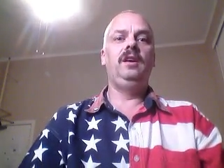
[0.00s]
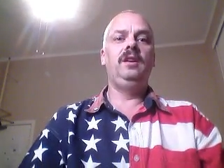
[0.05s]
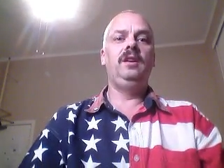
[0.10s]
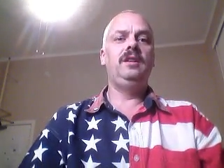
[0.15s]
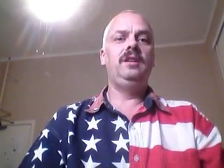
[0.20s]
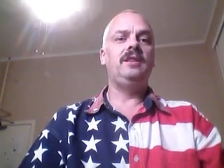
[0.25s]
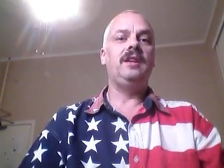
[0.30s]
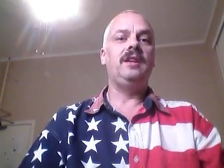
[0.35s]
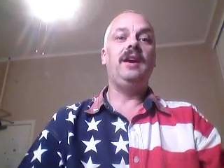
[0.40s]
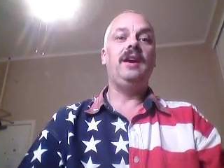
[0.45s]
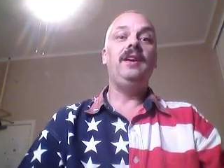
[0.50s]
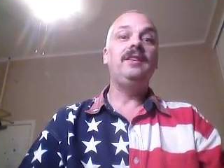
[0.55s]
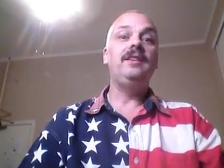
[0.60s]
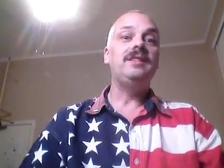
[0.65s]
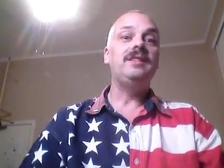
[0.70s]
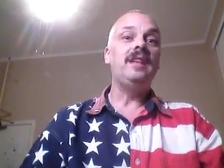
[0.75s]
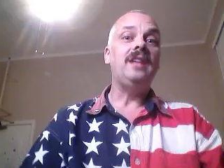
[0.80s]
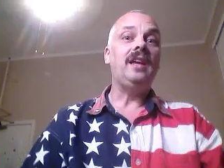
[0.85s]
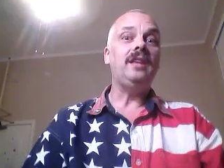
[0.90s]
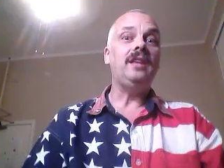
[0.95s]
Sorry it's
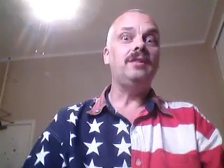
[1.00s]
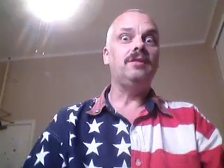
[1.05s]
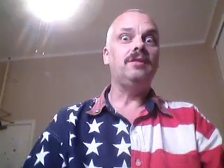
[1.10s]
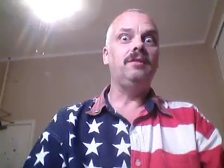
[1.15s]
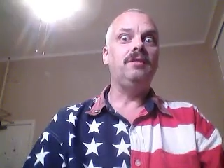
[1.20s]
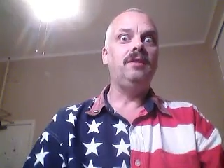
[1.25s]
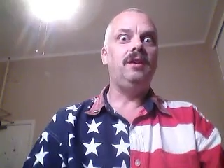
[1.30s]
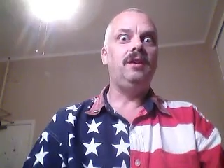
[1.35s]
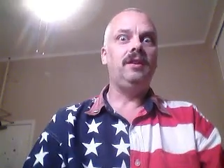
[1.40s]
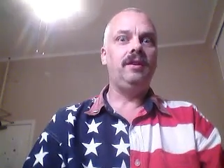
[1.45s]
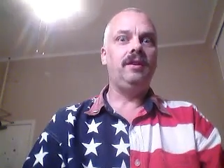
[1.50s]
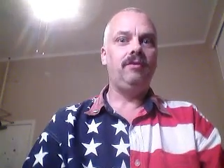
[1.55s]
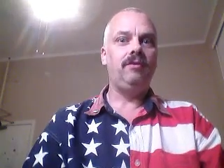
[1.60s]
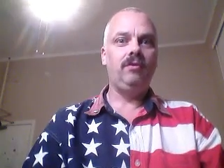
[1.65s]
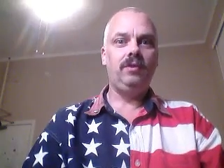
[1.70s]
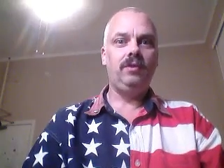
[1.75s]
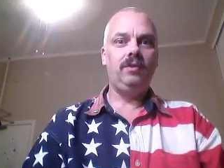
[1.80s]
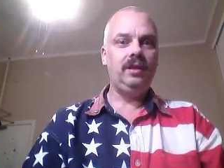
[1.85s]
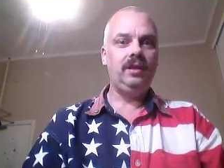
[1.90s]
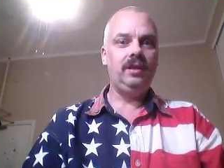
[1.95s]
taken so long,
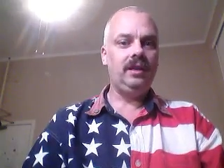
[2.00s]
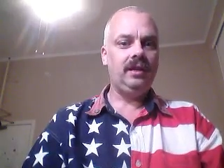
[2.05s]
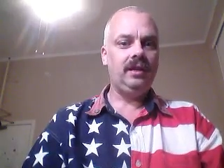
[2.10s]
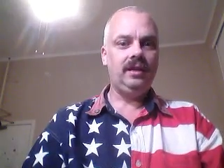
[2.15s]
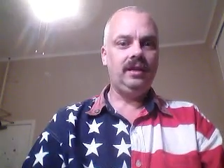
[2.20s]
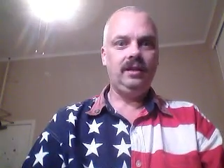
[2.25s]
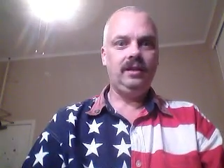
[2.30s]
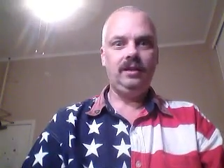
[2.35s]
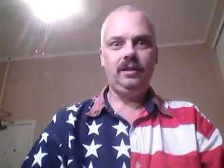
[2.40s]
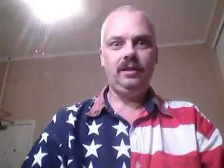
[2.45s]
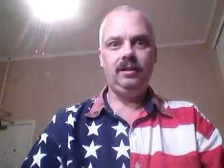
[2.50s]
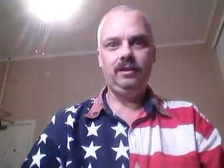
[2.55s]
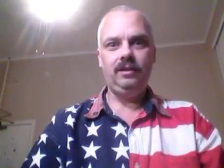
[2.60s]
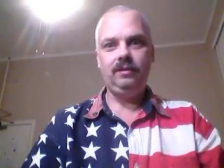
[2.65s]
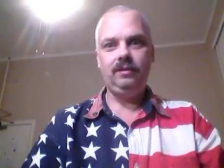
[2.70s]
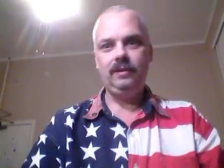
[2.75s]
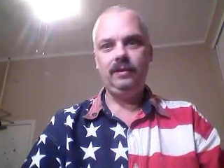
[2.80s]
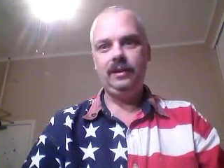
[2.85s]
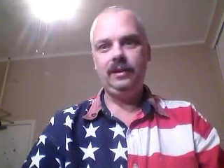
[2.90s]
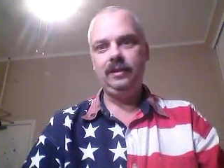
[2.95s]
everyone.
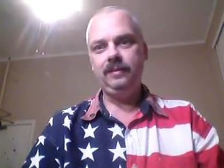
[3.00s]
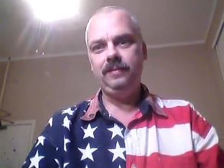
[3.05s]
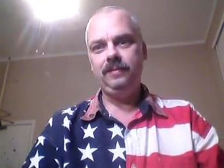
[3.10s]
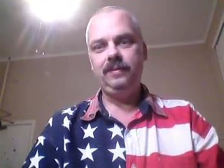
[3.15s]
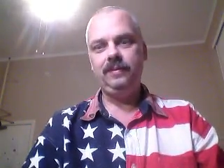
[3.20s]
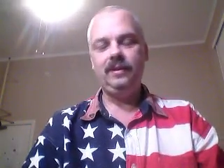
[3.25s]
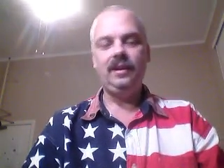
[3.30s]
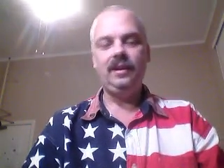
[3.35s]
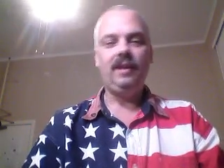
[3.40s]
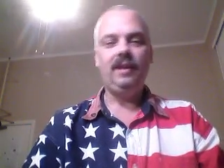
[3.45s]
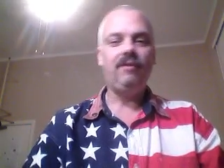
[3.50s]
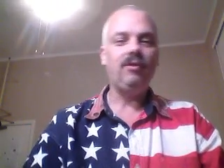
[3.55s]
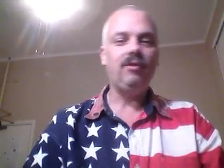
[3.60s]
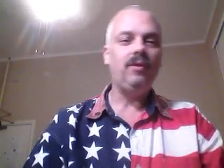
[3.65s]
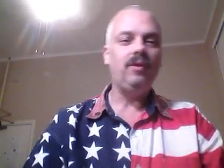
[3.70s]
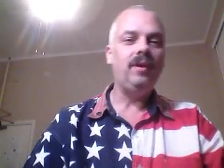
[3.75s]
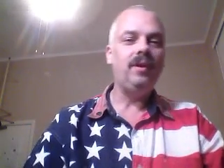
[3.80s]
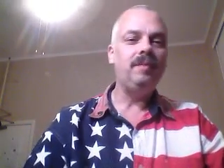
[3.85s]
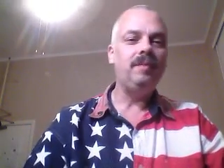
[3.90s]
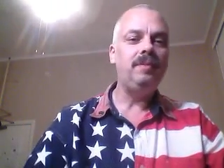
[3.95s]
Well,
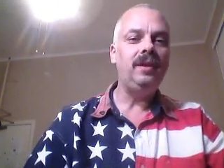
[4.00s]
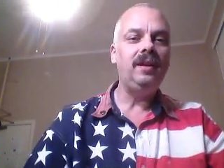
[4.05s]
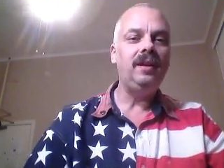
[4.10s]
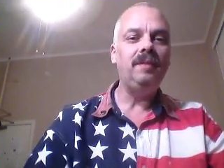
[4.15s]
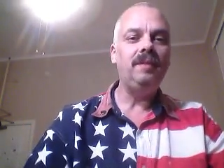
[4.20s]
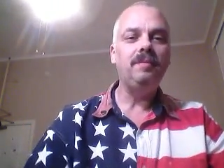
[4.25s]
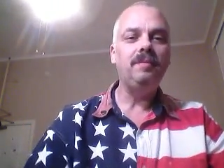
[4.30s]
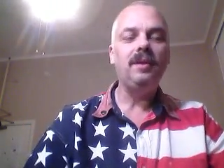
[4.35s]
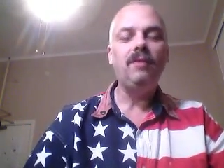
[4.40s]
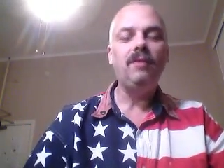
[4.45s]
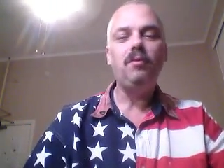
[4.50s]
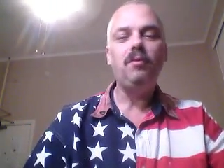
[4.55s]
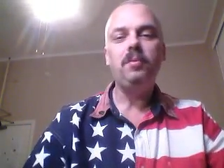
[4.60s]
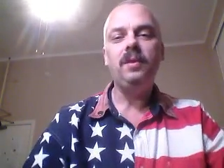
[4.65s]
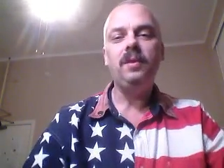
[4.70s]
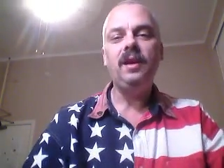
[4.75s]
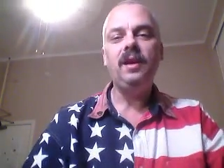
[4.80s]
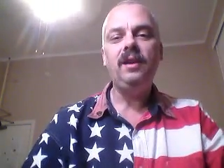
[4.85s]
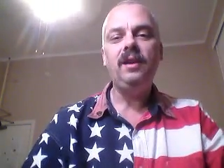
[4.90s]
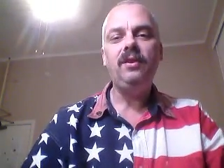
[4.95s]
everyone being
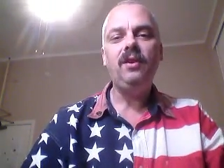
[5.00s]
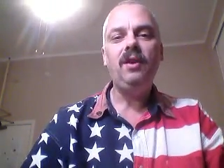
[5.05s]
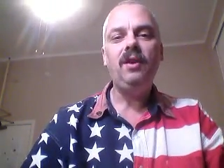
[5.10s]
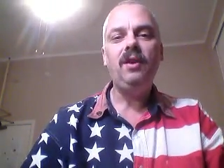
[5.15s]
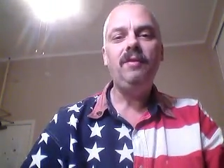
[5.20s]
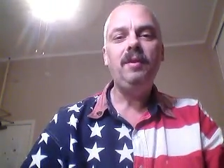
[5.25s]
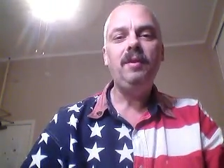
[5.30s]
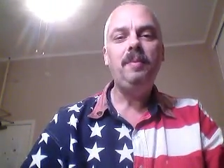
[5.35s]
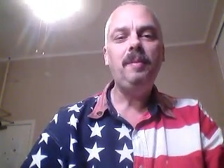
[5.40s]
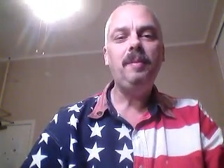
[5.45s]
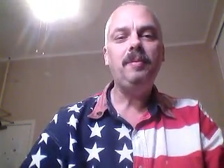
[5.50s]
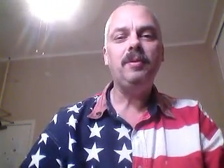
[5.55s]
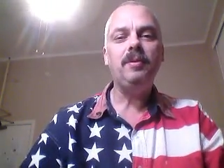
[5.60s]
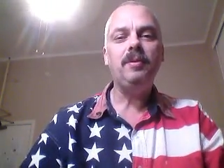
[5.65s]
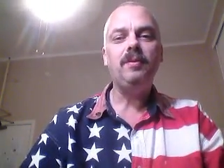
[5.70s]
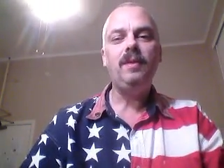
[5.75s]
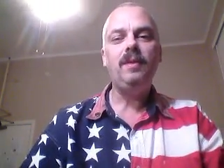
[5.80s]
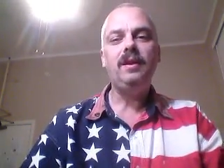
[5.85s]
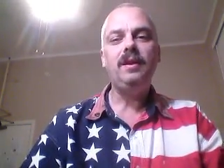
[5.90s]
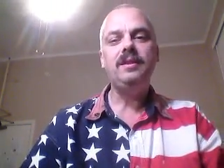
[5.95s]
probably, I don't know how many people
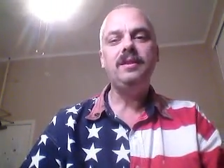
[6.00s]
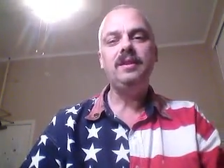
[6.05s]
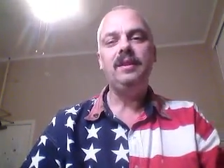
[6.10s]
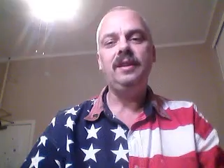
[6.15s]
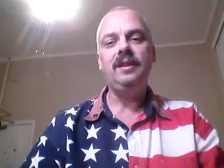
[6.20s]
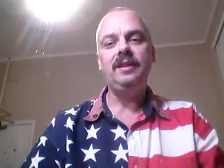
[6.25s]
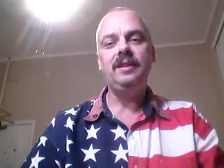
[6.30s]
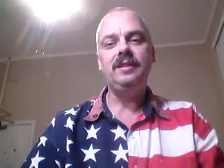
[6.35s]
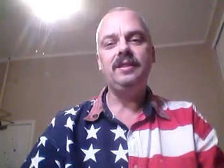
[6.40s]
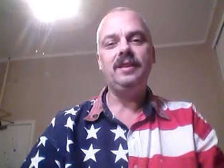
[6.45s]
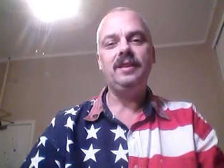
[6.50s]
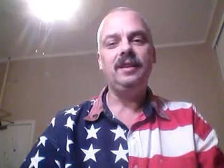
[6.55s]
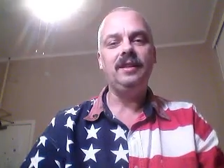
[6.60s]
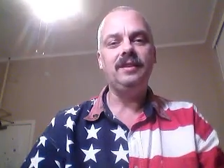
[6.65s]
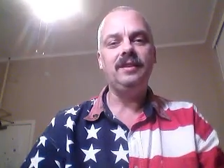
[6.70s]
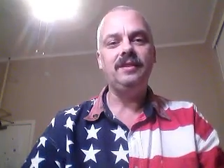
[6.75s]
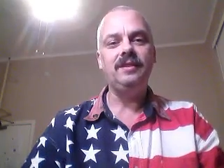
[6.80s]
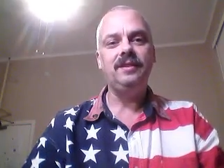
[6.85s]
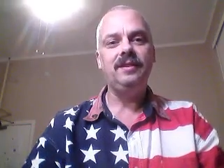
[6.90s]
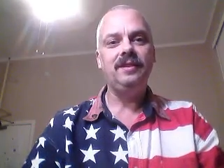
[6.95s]
are watching these
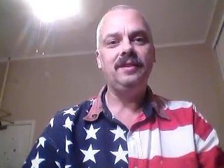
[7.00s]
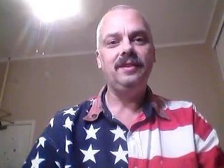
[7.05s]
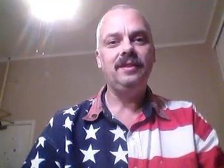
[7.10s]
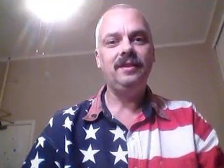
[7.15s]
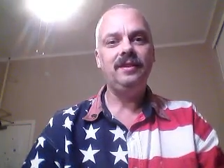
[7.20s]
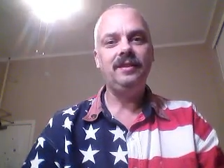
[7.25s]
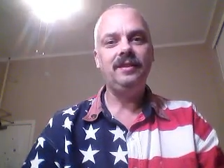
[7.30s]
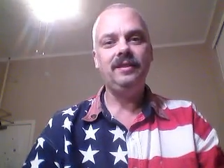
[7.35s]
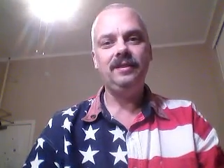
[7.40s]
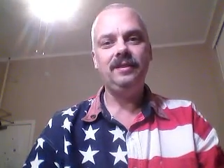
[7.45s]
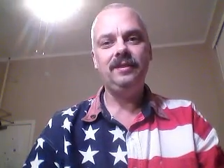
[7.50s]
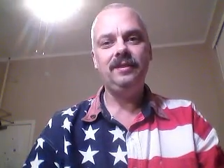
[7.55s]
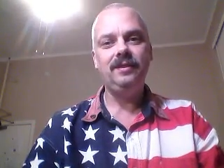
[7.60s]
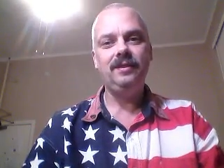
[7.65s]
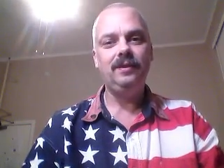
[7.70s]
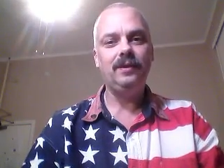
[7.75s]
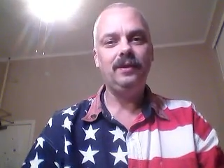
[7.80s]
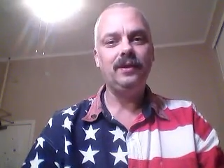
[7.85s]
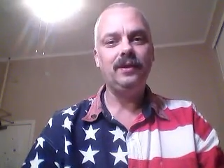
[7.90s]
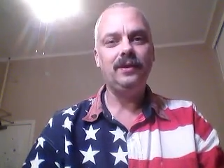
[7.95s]
things. Two
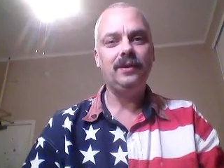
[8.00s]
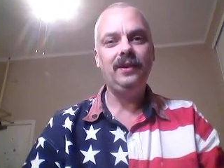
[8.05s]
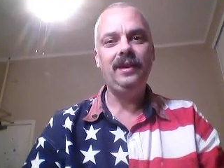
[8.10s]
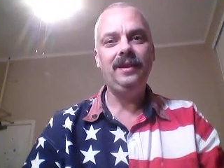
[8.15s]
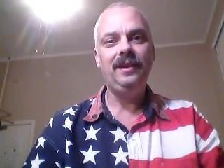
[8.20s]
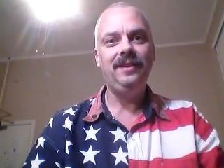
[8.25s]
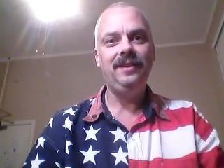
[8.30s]
or three.